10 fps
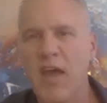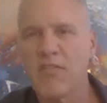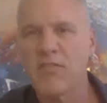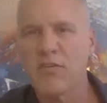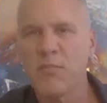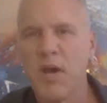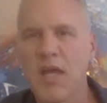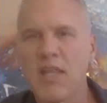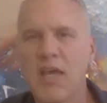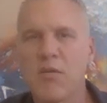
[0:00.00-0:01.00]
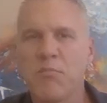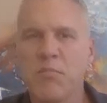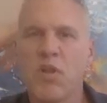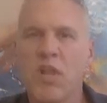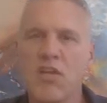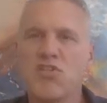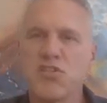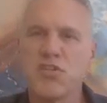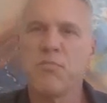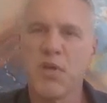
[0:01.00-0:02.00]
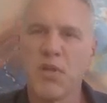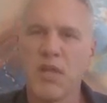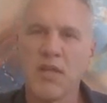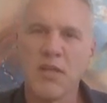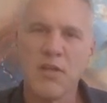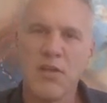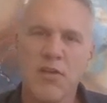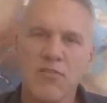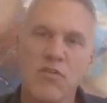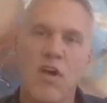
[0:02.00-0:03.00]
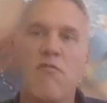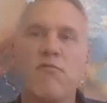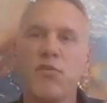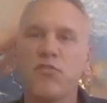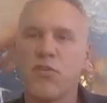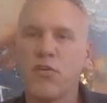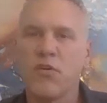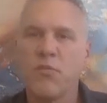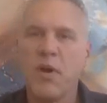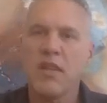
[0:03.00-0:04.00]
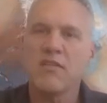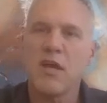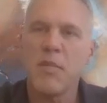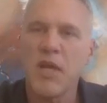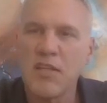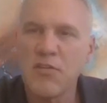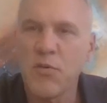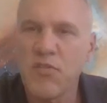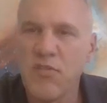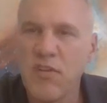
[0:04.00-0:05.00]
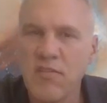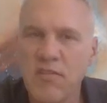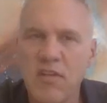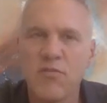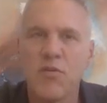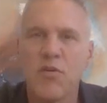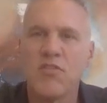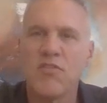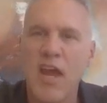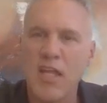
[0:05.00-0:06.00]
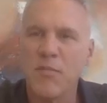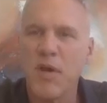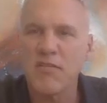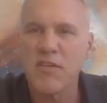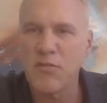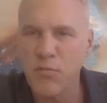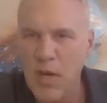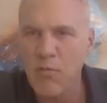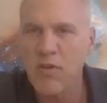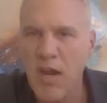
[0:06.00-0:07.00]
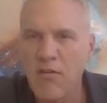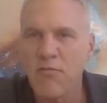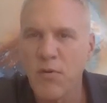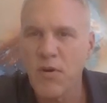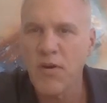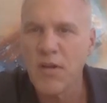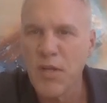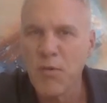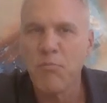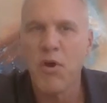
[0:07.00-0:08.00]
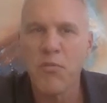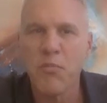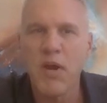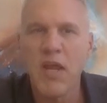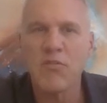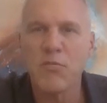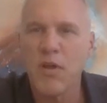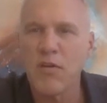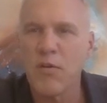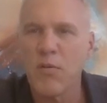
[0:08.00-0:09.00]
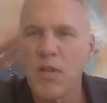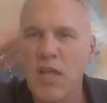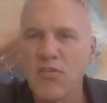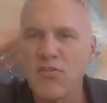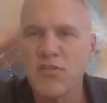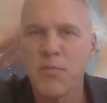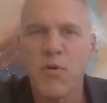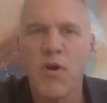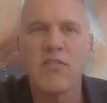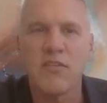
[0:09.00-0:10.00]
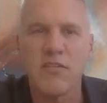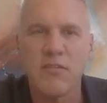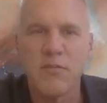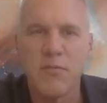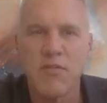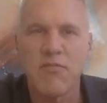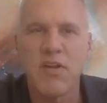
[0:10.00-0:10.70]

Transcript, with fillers: faster by that relationship building. So come full circle, by the time I get to a CiCi's or a Jack in the Box, guess what I was hired for? Both brands were under a relationship crisis with the